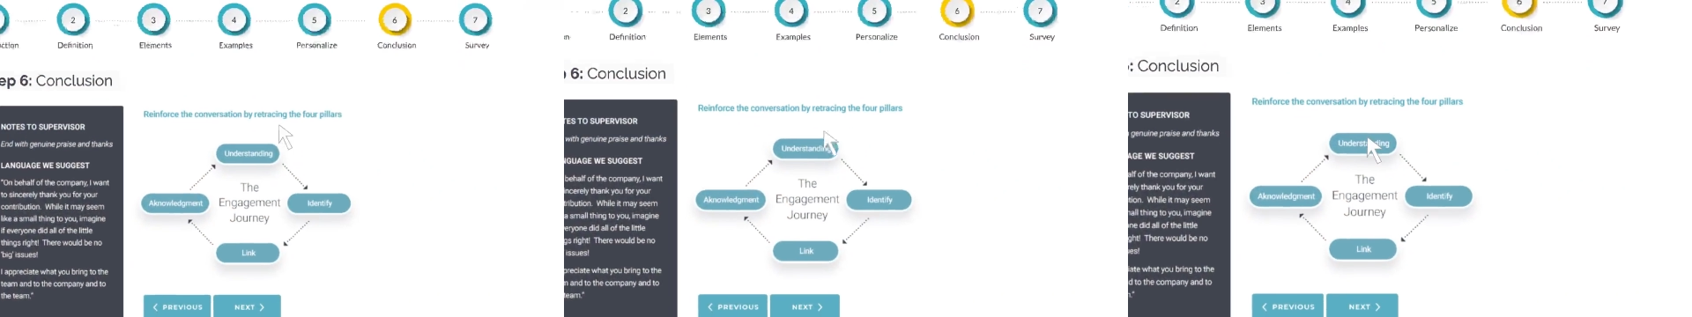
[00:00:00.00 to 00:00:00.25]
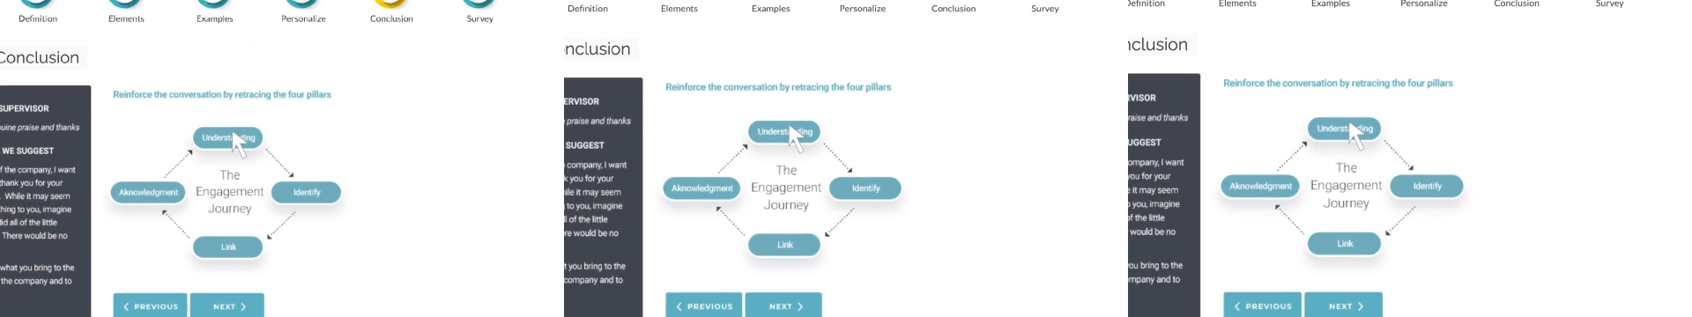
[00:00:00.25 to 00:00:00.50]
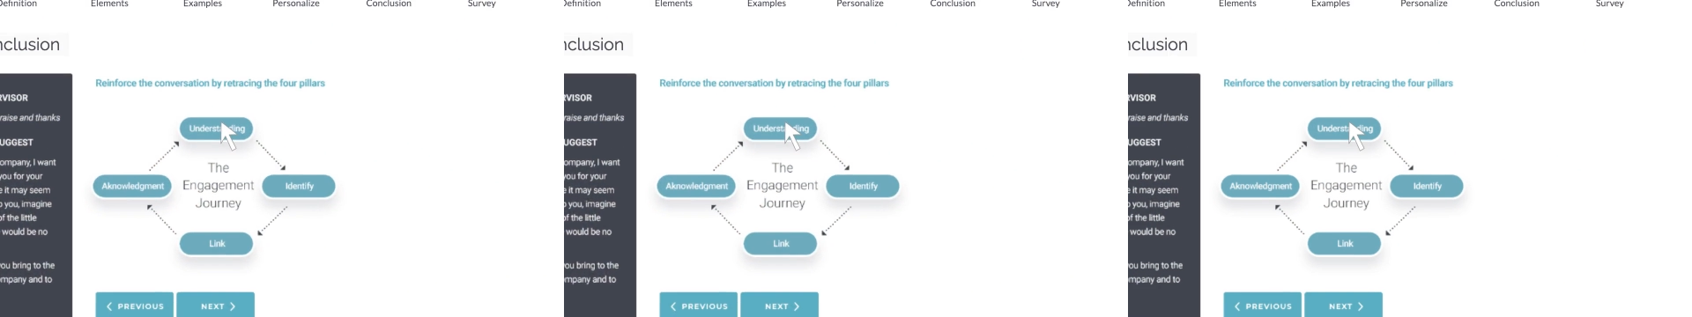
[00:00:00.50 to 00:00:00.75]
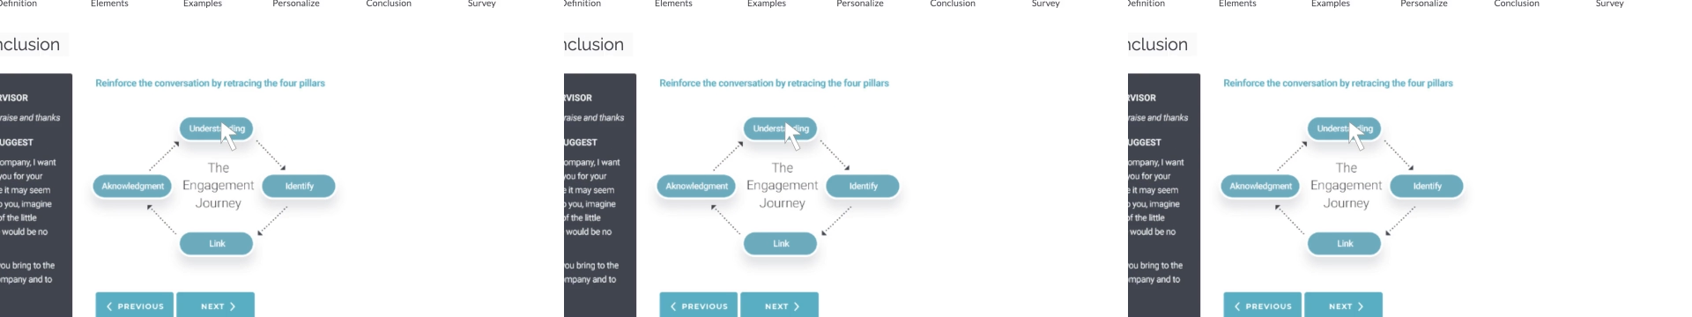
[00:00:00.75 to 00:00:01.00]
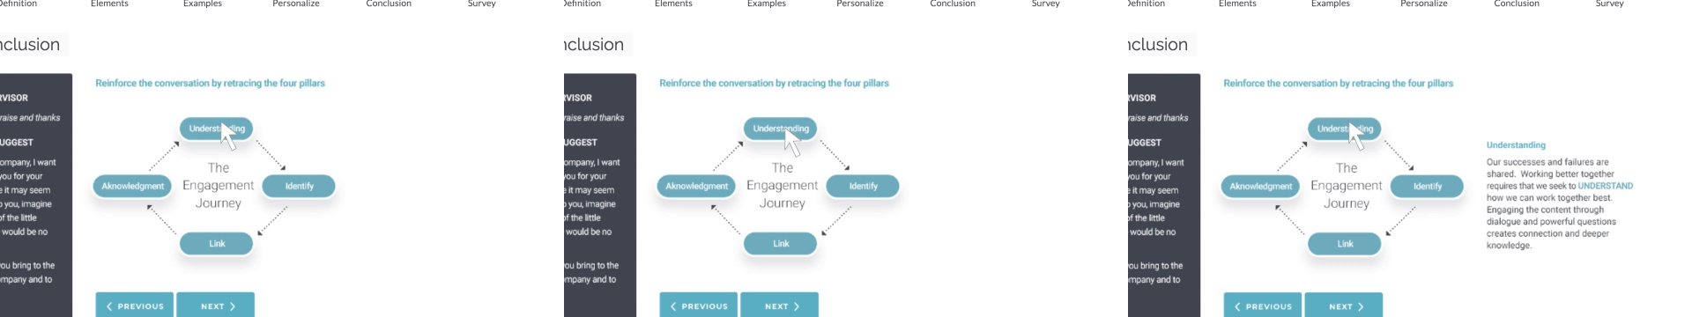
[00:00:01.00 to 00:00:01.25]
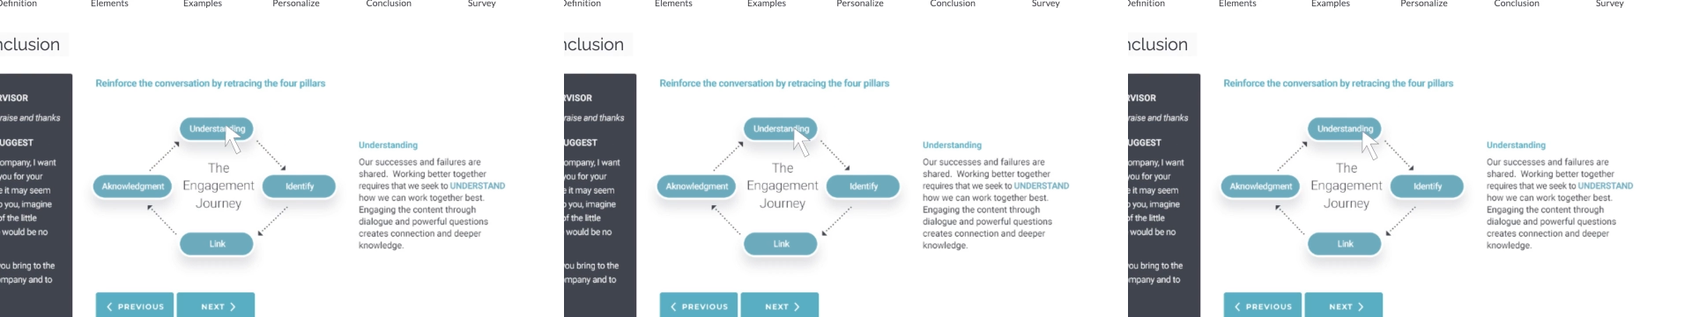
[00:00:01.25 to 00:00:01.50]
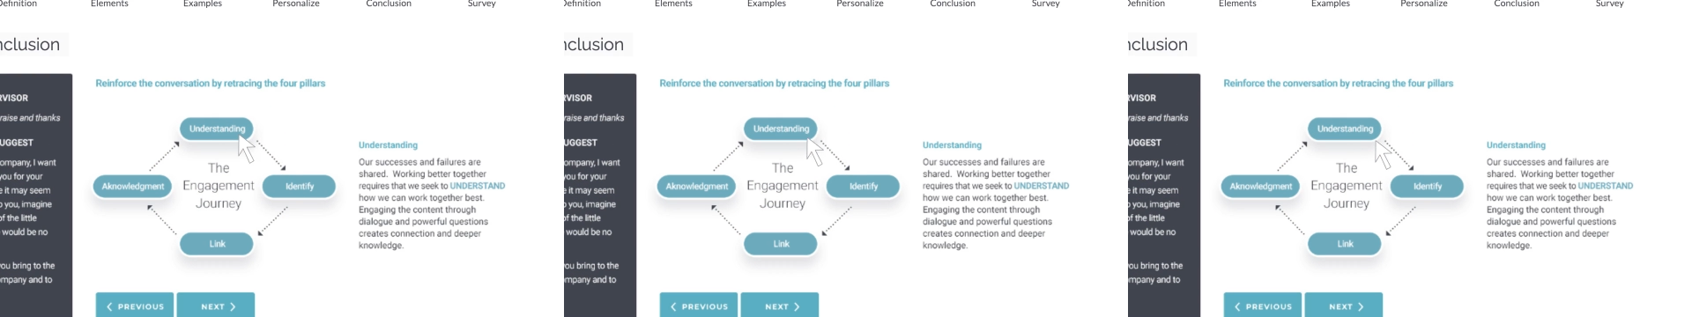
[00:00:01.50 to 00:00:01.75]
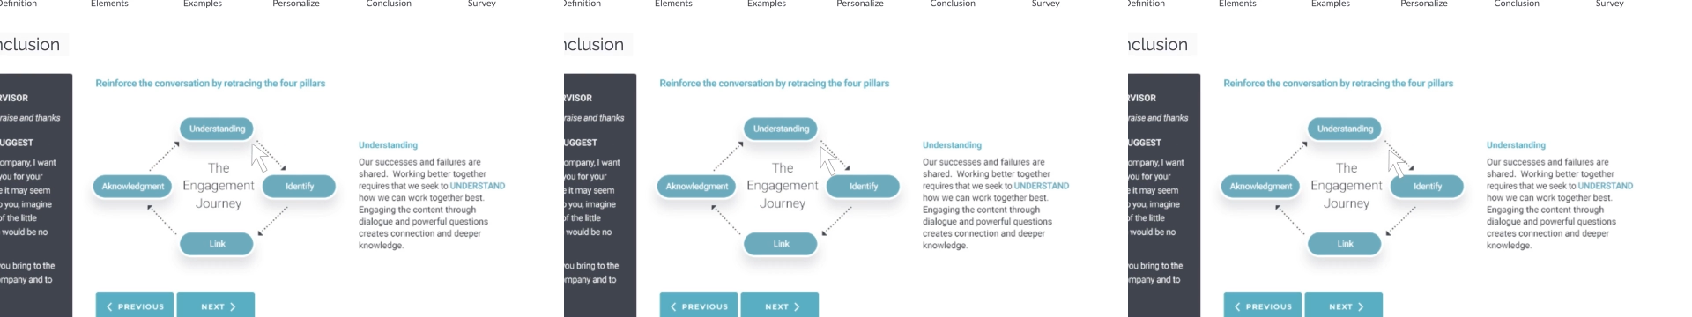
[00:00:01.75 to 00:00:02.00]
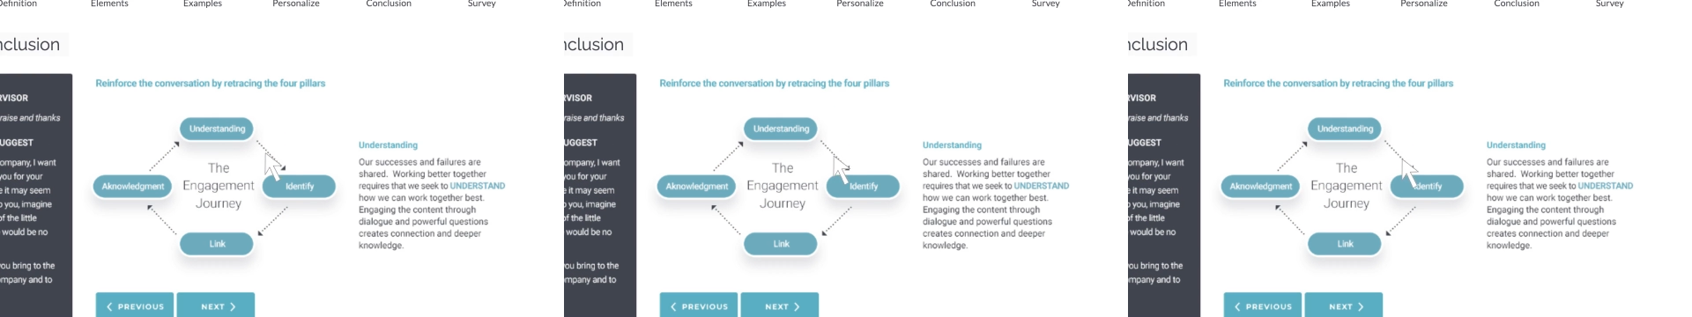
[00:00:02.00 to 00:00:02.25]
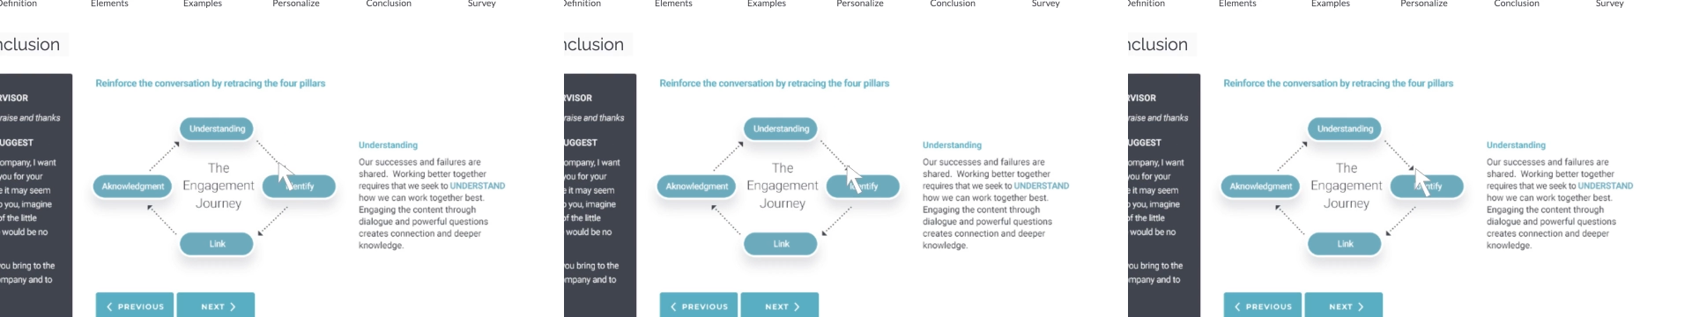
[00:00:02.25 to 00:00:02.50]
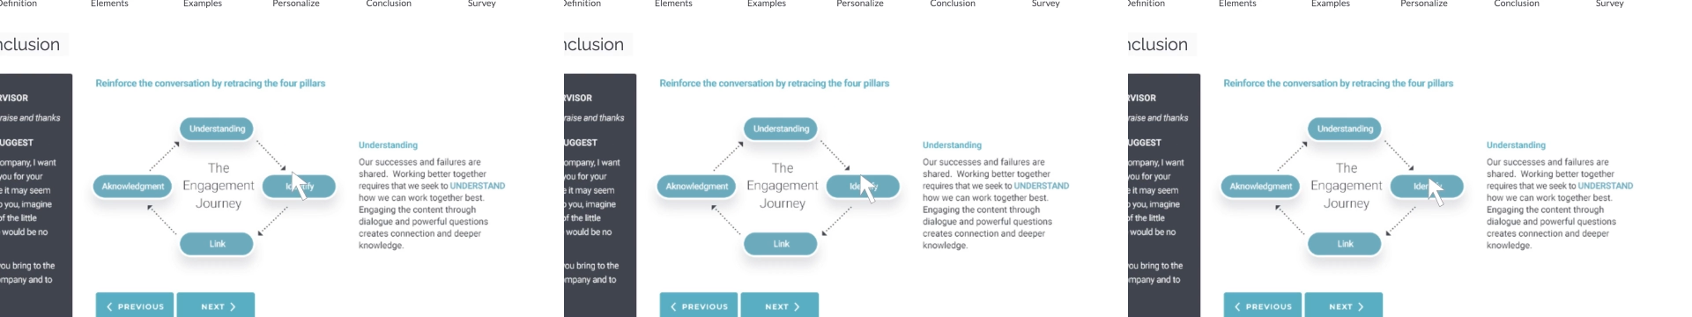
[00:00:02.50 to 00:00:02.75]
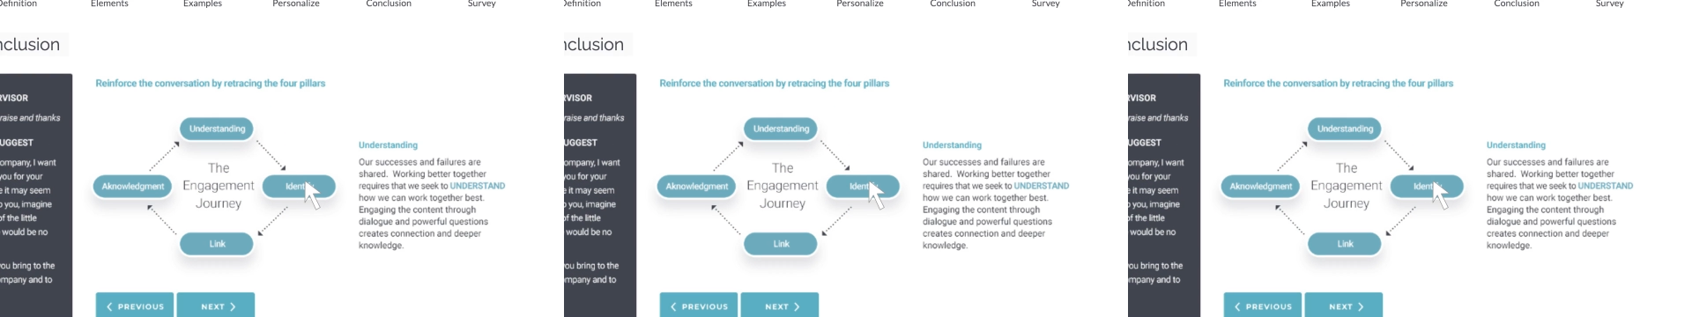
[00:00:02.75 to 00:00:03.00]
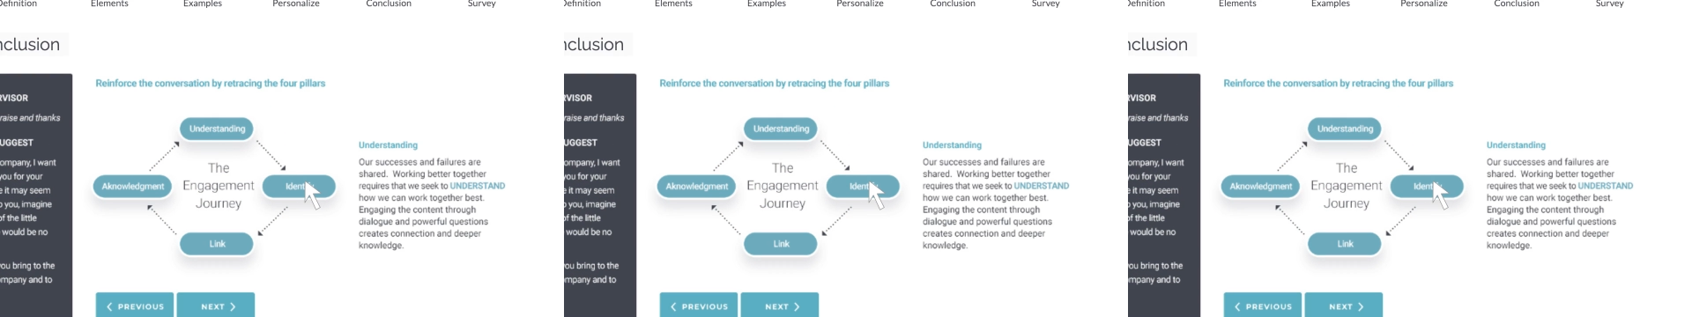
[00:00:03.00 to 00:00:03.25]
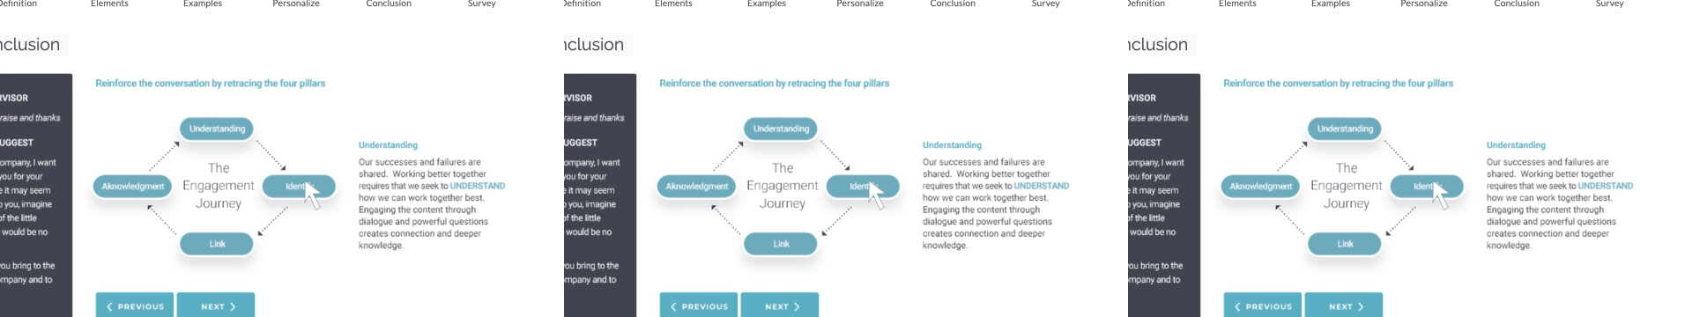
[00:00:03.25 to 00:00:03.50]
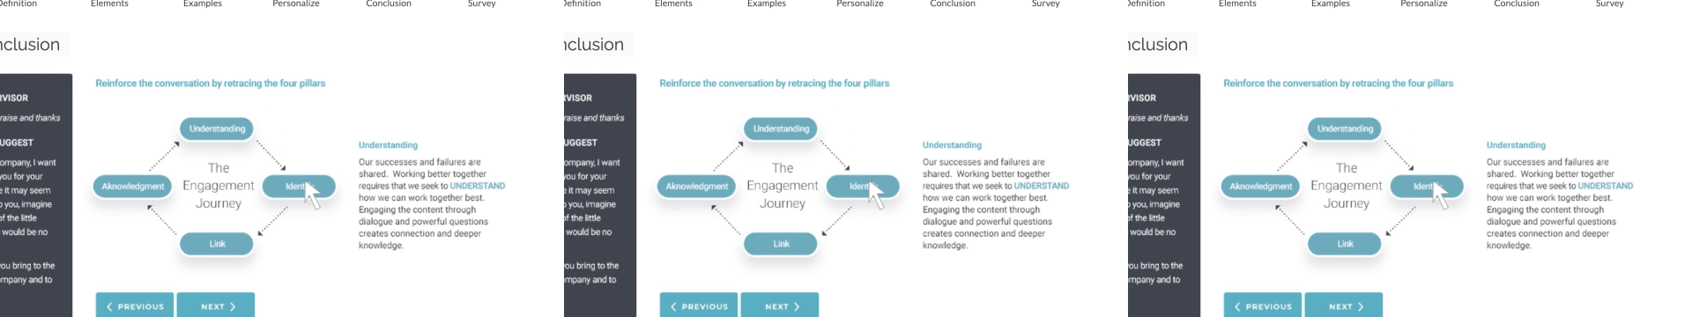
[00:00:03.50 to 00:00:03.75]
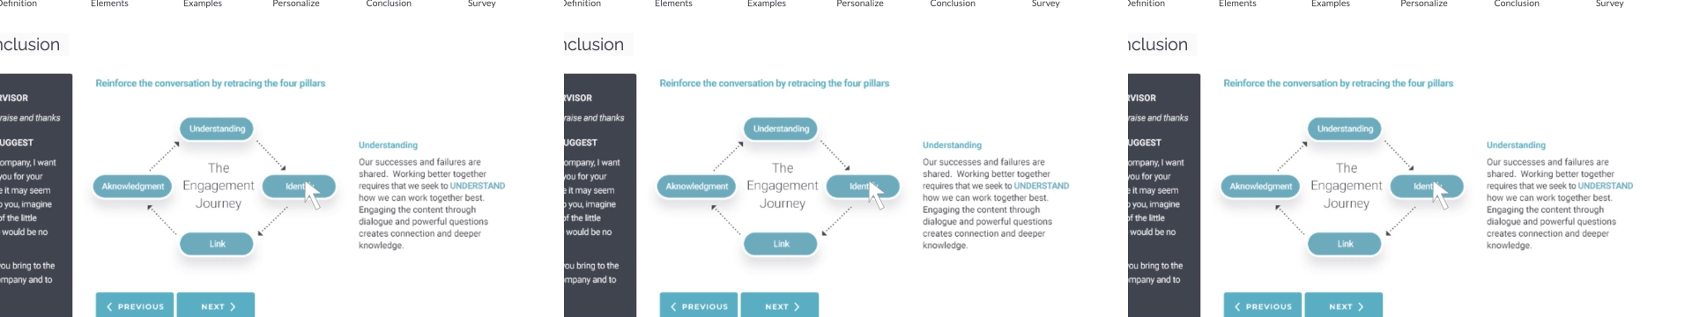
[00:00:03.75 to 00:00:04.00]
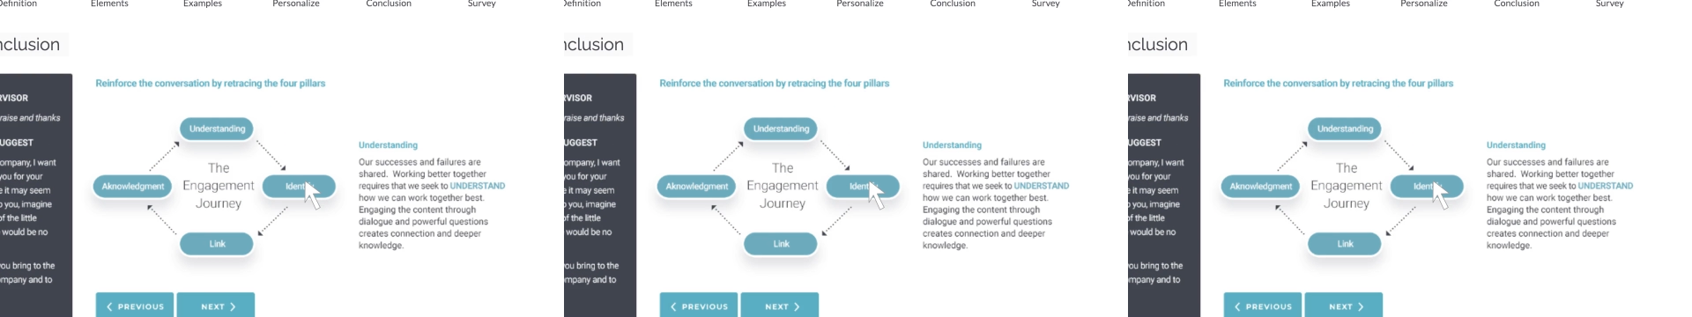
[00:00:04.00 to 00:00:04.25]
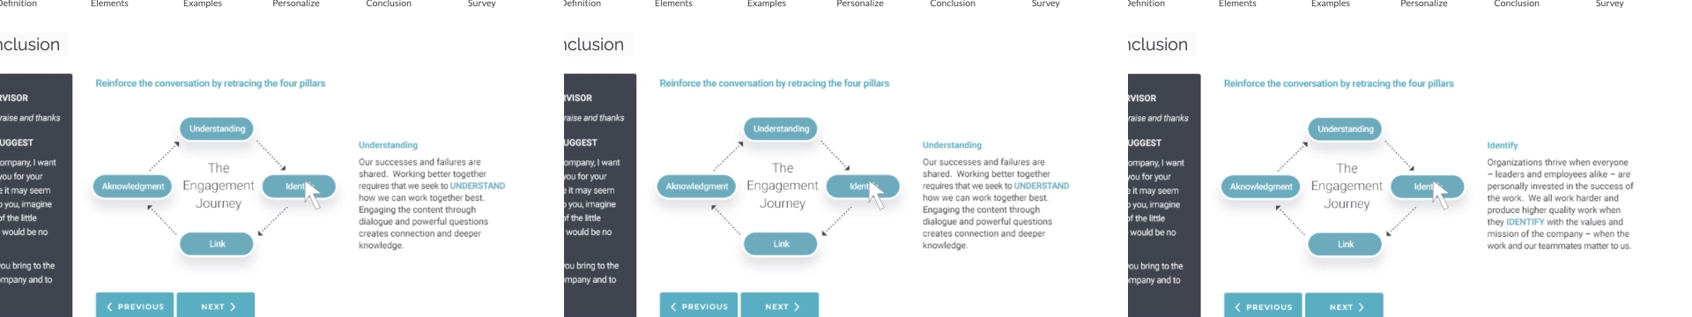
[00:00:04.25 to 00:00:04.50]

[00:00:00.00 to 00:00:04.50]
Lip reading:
[unreadable: no face in view]